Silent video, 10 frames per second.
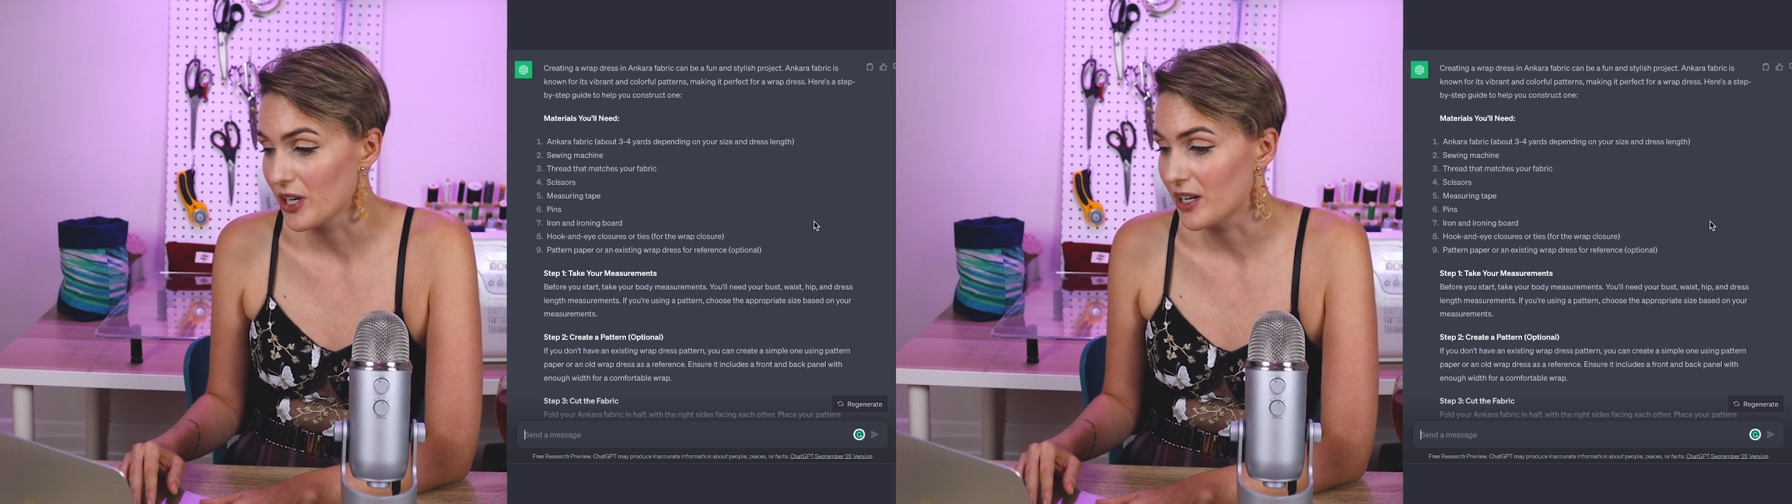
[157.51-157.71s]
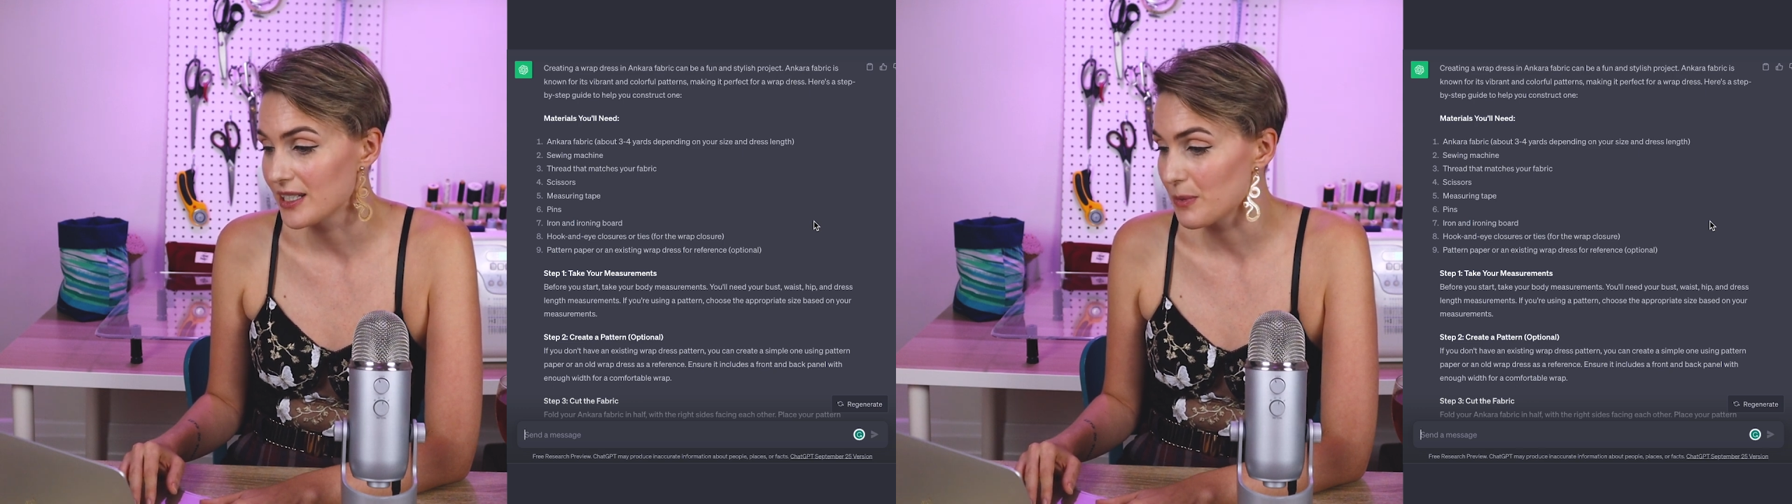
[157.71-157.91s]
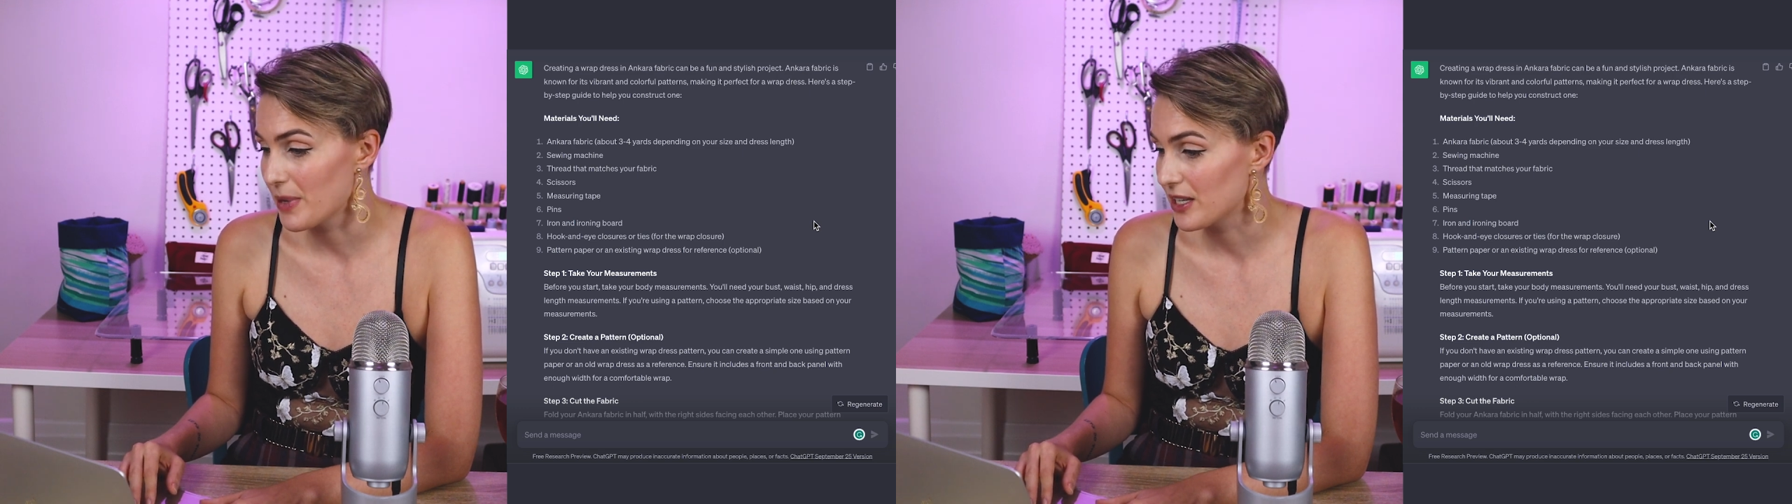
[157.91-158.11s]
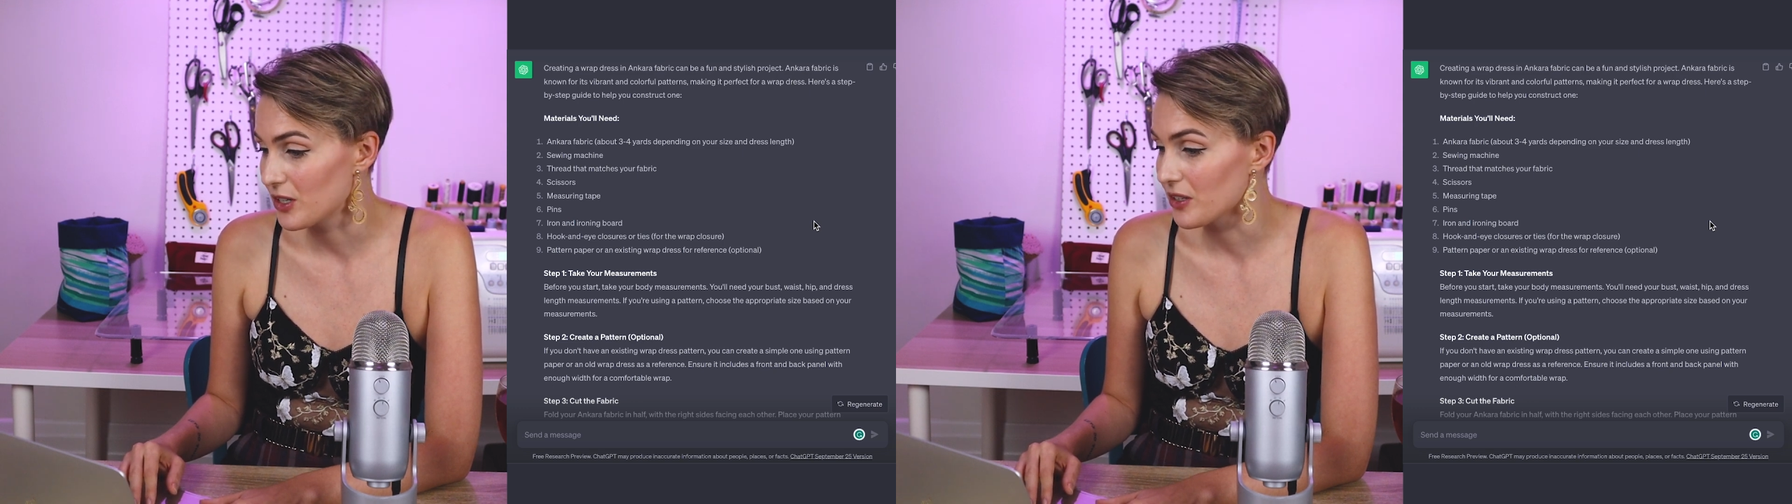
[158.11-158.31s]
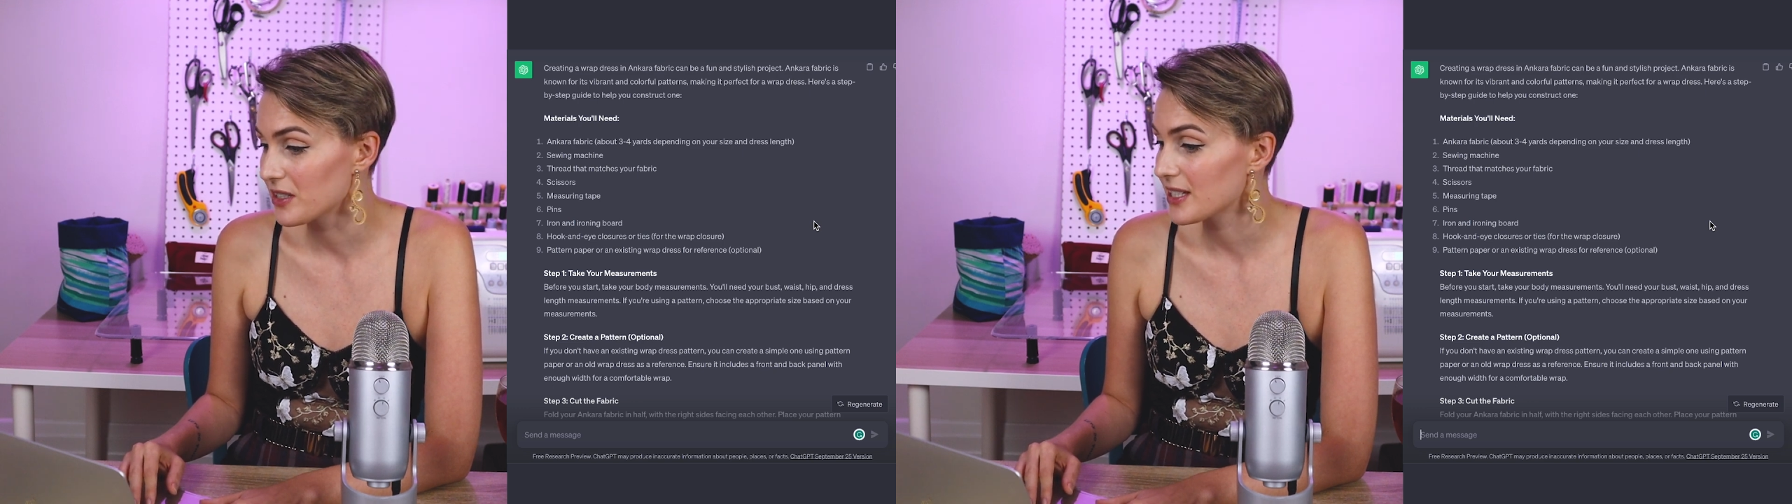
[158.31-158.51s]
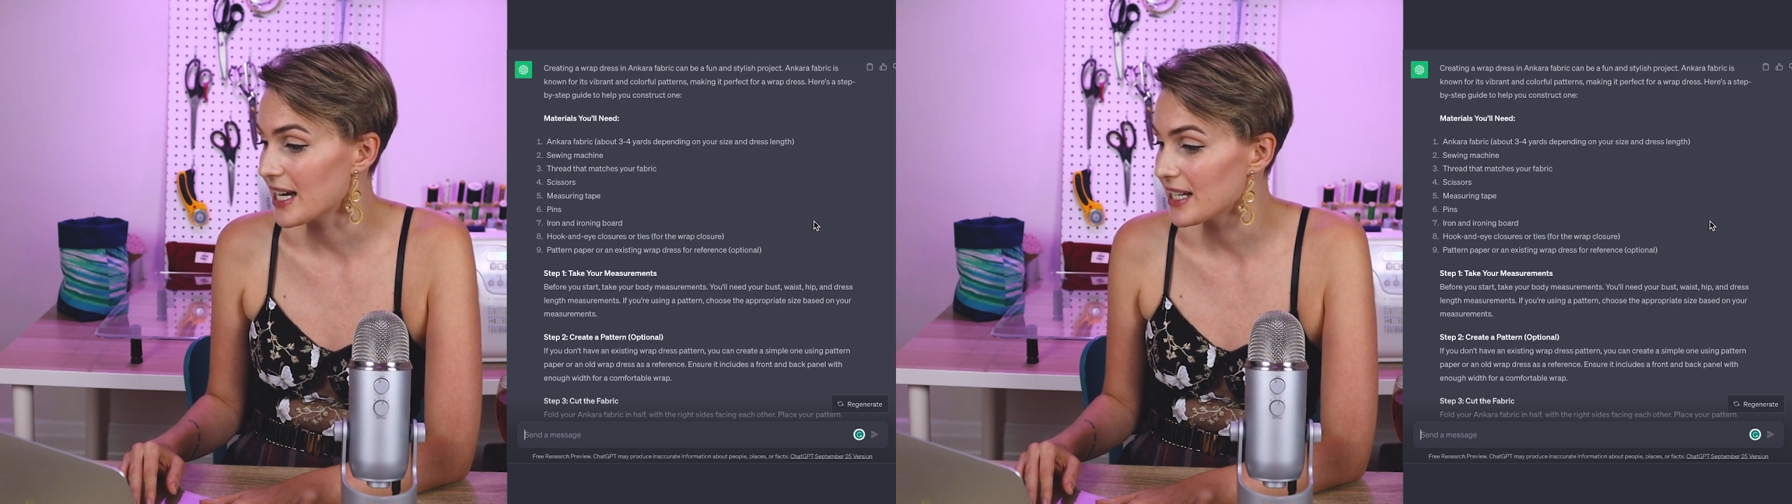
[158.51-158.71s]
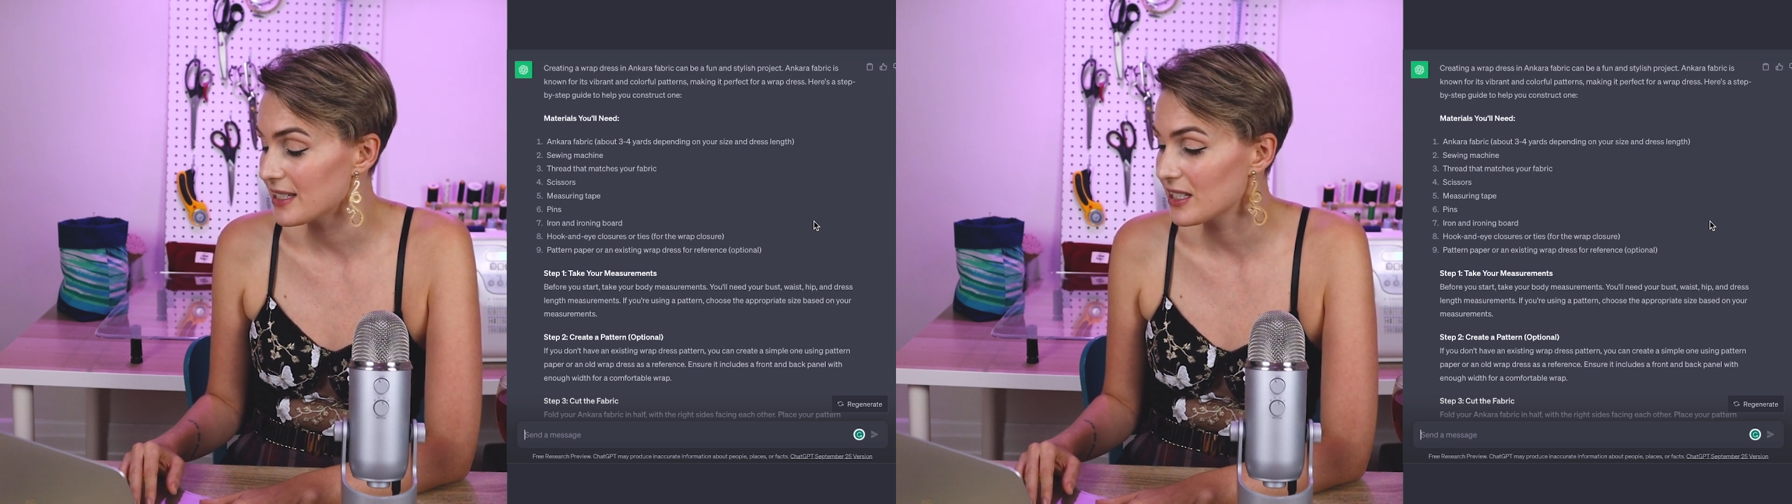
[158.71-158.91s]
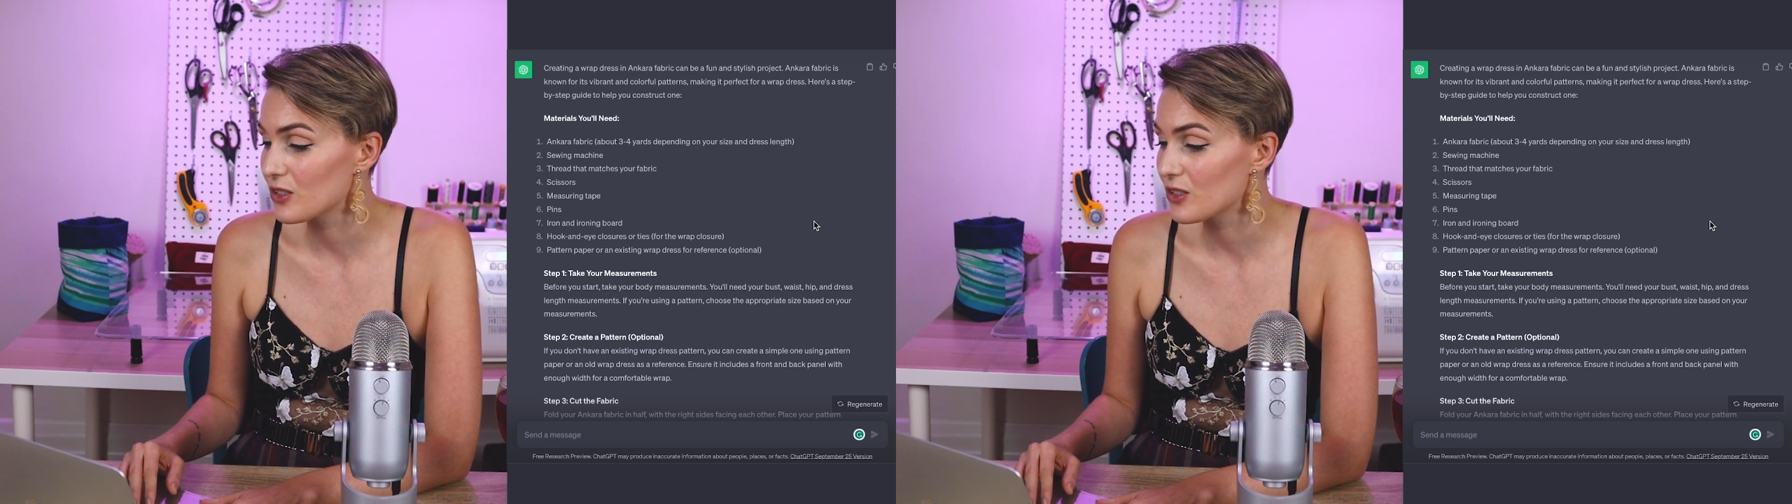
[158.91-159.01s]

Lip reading: yards depending on size